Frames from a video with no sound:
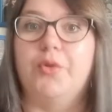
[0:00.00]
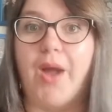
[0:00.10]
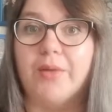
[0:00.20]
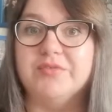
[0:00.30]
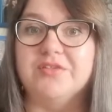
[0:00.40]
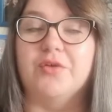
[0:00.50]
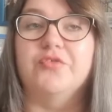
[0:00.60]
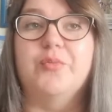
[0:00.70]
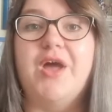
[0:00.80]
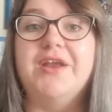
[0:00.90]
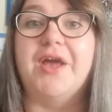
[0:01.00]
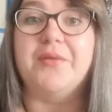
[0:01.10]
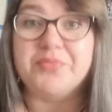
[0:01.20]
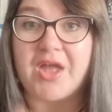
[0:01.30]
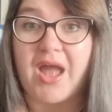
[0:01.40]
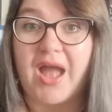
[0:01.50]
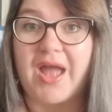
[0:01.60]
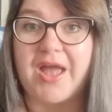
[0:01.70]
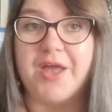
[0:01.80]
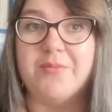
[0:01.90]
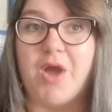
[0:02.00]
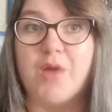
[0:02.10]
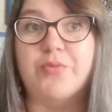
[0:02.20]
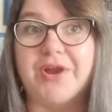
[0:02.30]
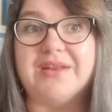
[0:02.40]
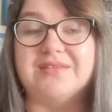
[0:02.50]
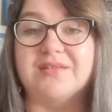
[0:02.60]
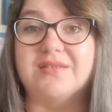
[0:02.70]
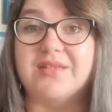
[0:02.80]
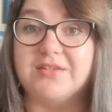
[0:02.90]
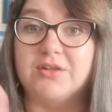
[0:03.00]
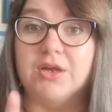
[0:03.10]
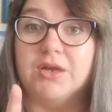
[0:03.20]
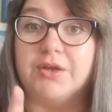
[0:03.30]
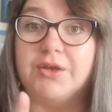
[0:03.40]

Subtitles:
helps her solve the murder, her predecessor says, look,